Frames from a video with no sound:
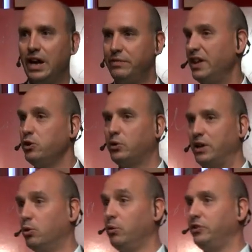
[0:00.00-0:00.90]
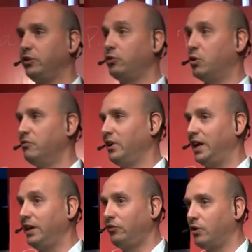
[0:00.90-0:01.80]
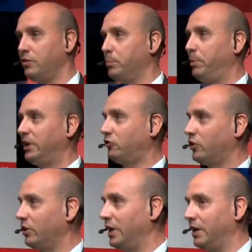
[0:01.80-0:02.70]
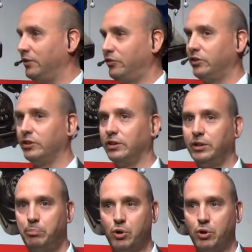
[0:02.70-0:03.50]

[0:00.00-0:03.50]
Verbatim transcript: And then you get all these overlays on the picture and uh,